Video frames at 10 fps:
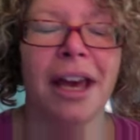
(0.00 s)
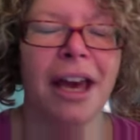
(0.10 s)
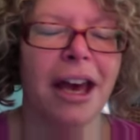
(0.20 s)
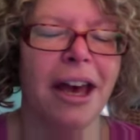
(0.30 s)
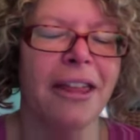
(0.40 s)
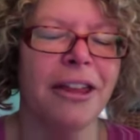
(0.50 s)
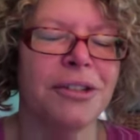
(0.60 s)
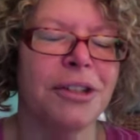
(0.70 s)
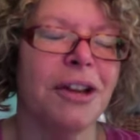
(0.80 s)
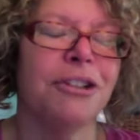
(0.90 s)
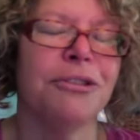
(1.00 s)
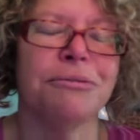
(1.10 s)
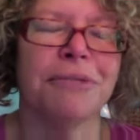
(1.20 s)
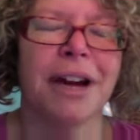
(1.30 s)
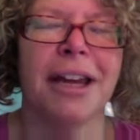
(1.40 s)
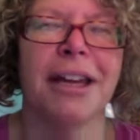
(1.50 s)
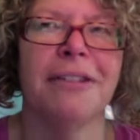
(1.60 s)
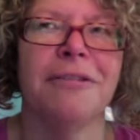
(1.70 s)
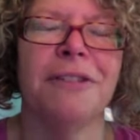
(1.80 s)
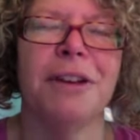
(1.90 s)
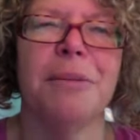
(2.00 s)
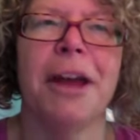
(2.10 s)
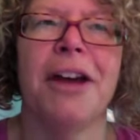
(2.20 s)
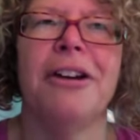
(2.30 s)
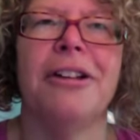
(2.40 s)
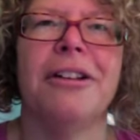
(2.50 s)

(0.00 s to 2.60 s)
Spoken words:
There's a great female